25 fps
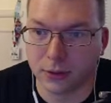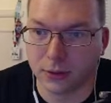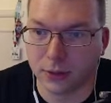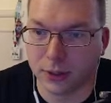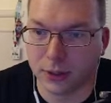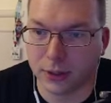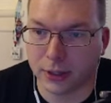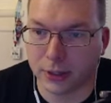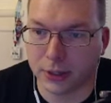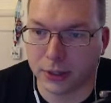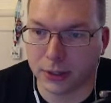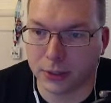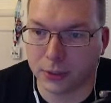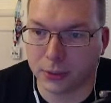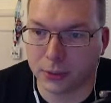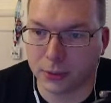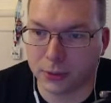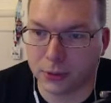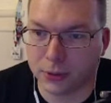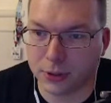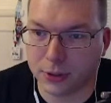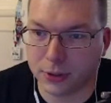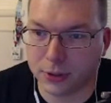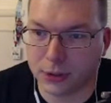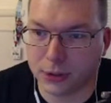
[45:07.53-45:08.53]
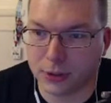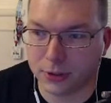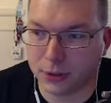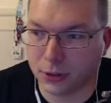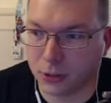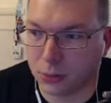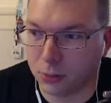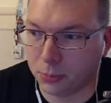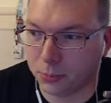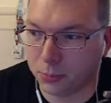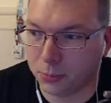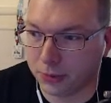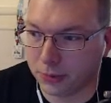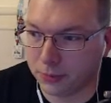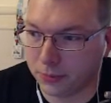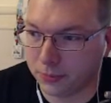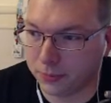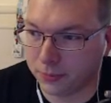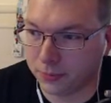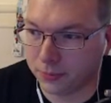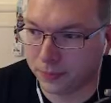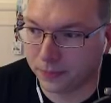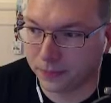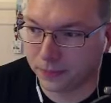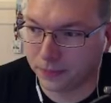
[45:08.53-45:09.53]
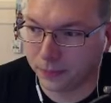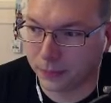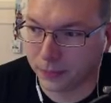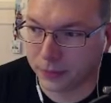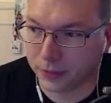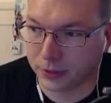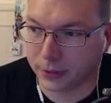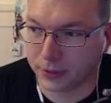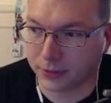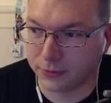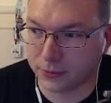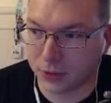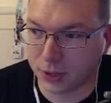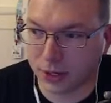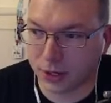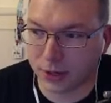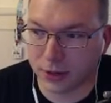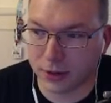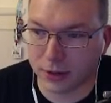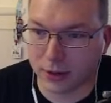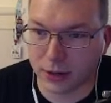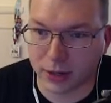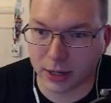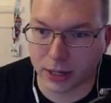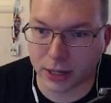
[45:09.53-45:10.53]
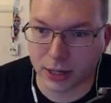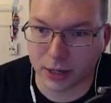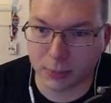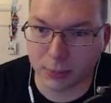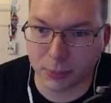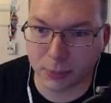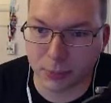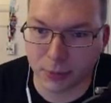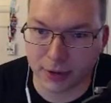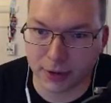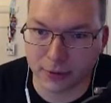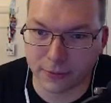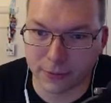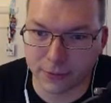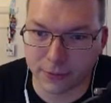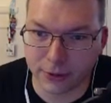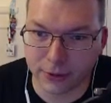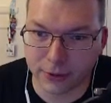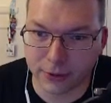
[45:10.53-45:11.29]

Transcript: We don't need that open. Give Jan a cup of coffee.